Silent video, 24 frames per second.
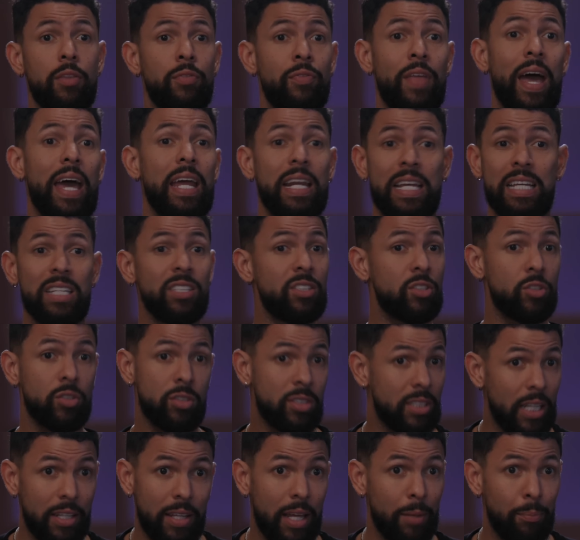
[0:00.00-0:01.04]
That
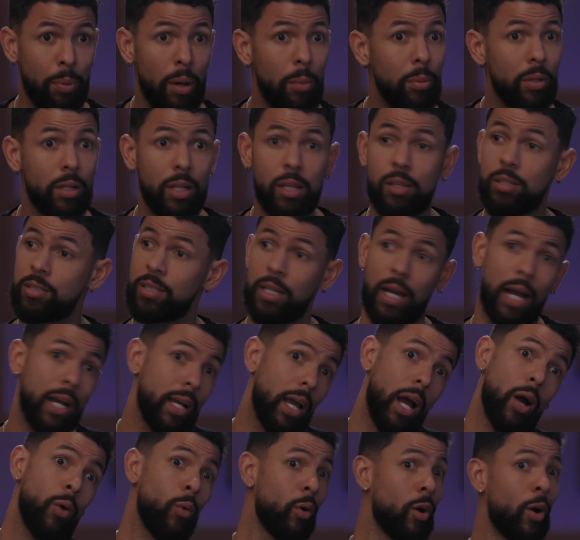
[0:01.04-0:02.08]
he's said that publicly. He's like, I
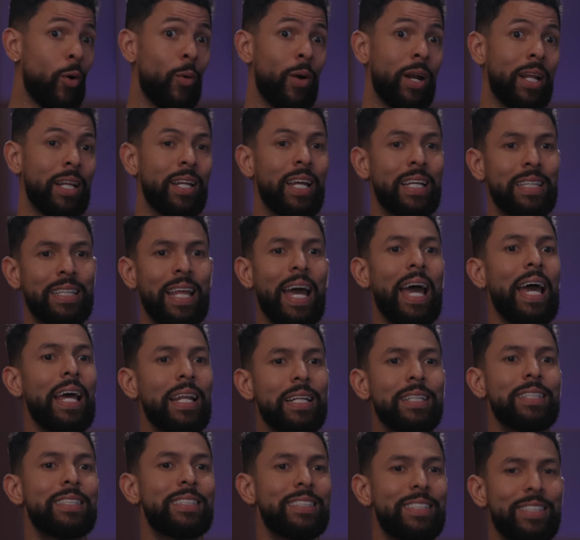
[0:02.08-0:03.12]
got one already. Like
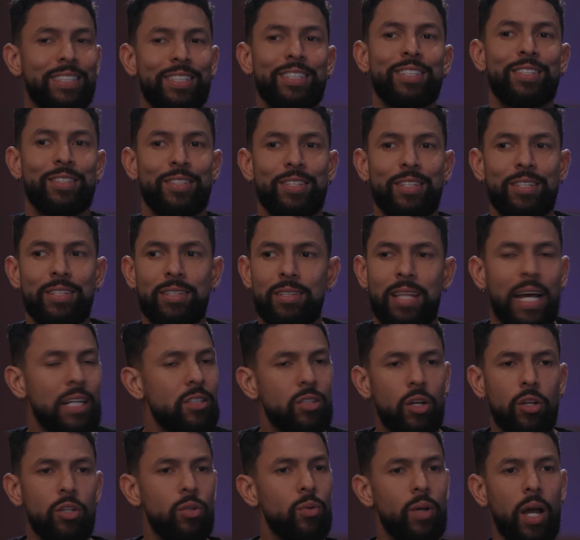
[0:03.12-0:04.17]
that,
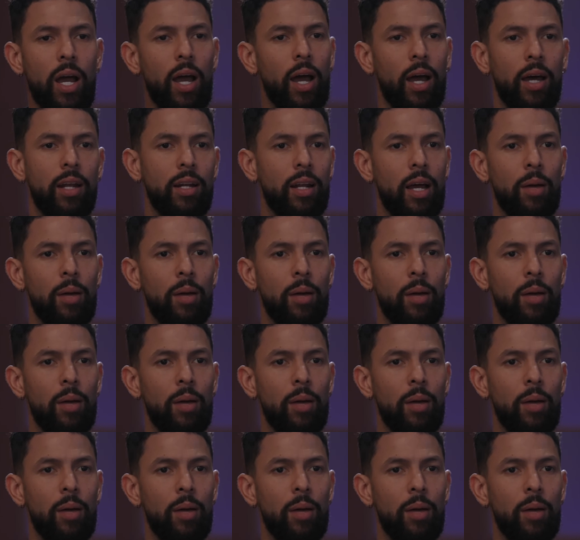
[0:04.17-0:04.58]
that's all you got.